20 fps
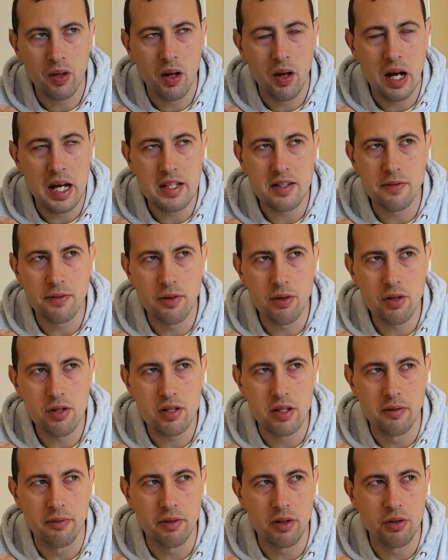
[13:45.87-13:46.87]
As a first
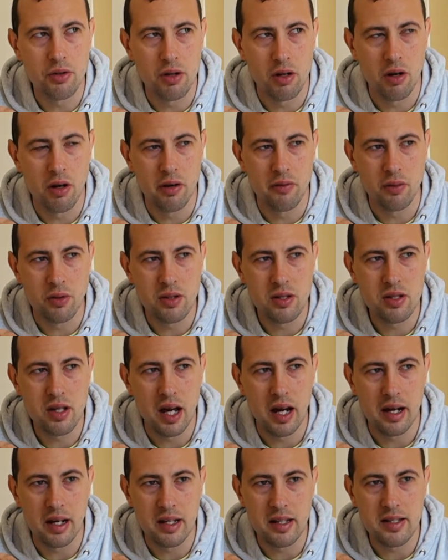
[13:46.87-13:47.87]
infusion, I would
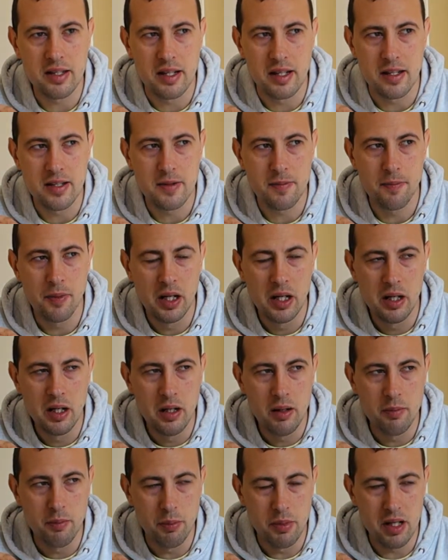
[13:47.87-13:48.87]
say it's
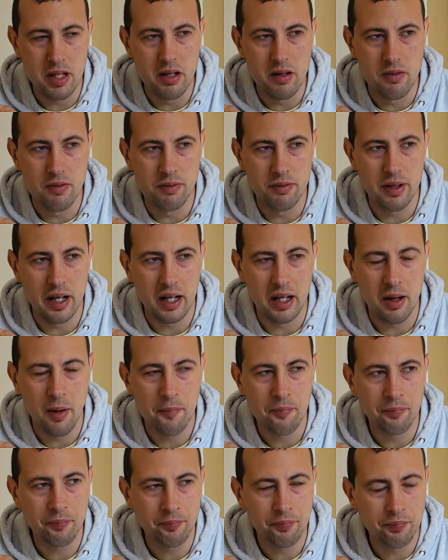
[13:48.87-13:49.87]
medium thick,
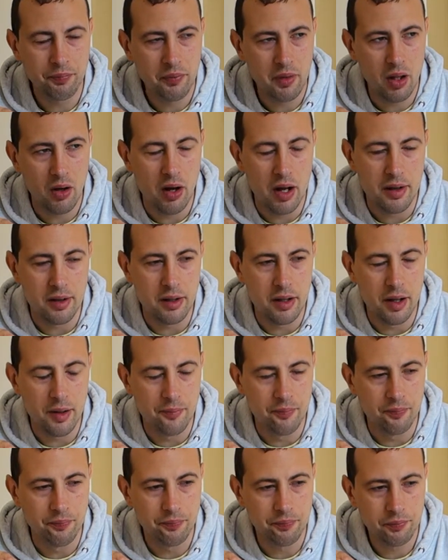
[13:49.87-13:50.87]

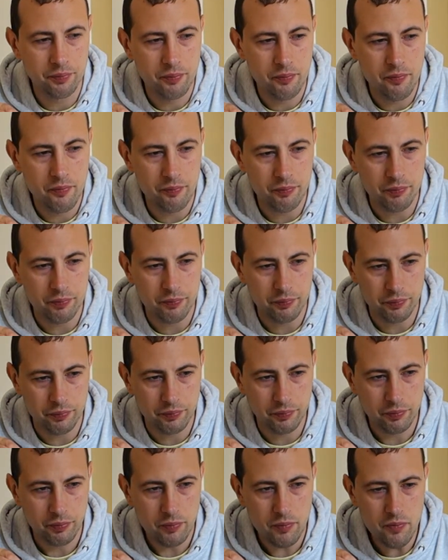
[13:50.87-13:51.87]
and
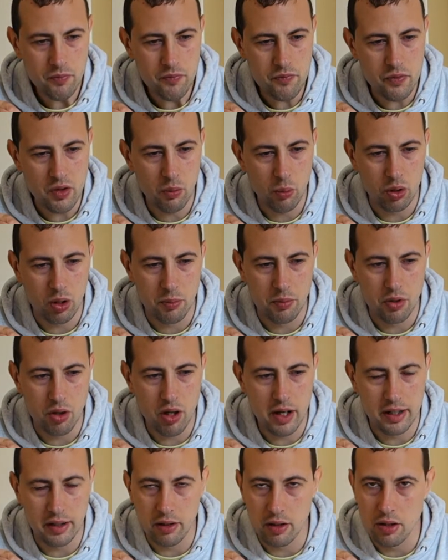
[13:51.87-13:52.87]
what I'm
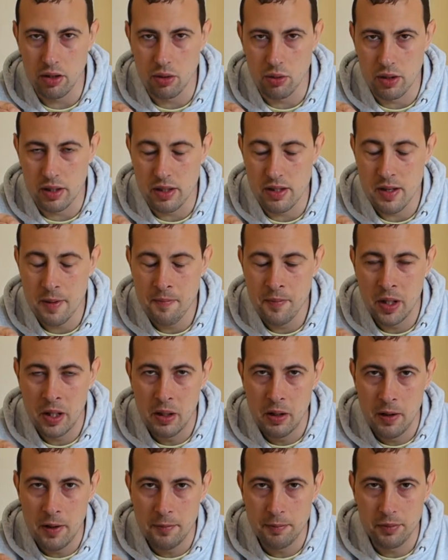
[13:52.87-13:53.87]
trying to do is
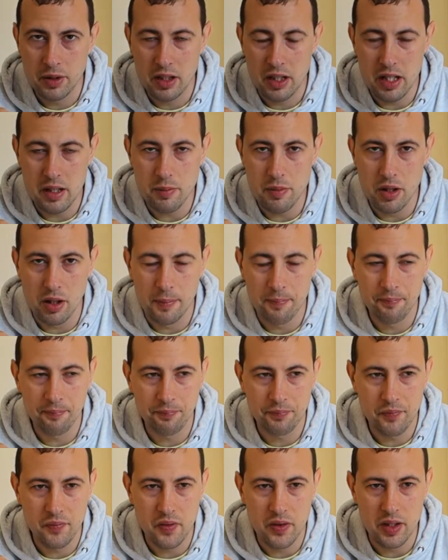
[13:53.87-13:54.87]
keep the
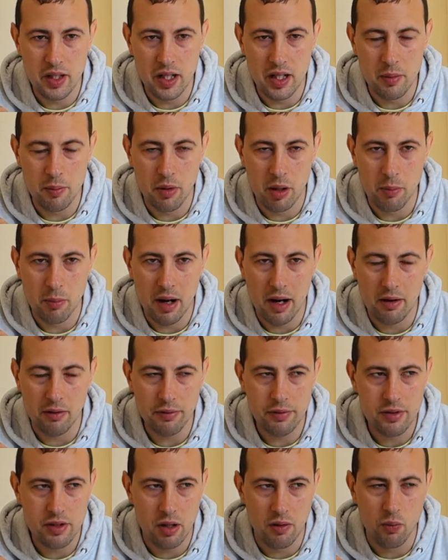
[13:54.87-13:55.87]
tea in my mouth
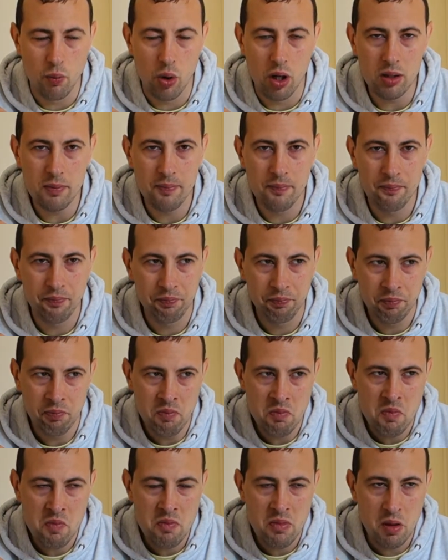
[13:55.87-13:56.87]
somewhat,
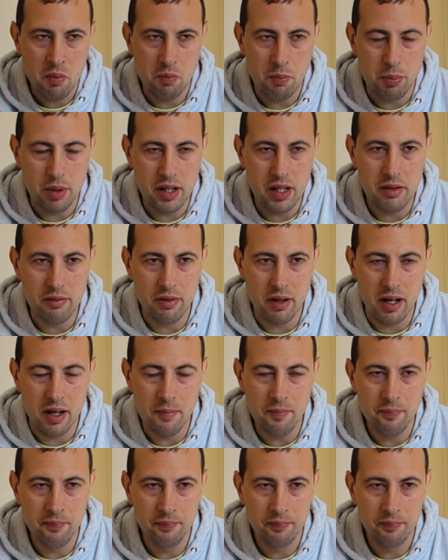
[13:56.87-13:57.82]
breathe in